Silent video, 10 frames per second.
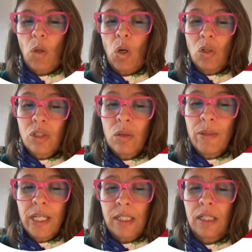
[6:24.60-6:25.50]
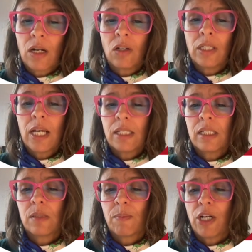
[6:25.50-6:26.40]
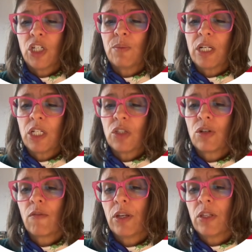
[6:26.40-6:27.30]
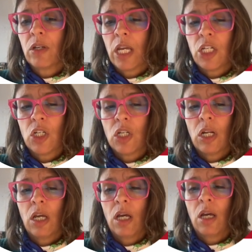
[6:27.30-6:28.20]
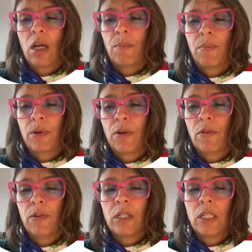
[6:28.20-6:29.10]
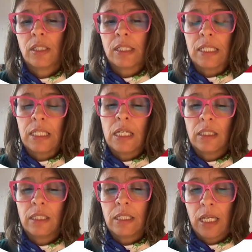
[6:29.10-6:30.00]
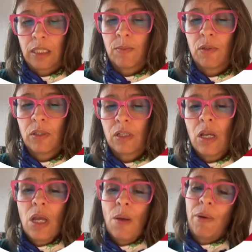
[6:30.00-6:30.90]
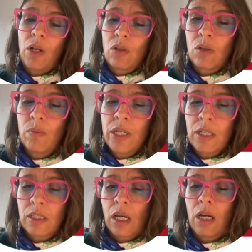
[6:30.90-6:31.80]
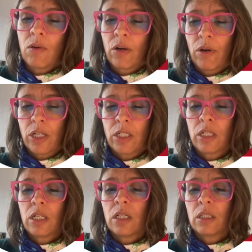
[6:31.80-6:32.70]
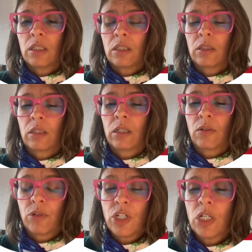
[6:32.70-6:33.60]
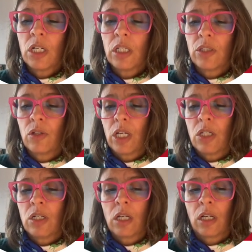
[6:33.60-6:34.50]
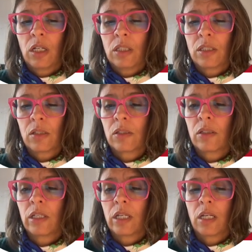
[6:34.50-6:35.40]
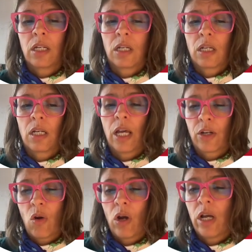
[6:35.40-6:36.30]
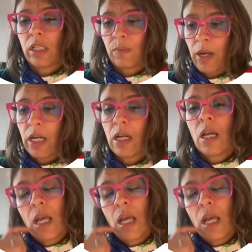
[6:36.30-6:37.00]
Also, because not only has the Spanish Ministry of Education approved these ELT textbooks, but also because our Regional Education and Council in La Rioja, Spain,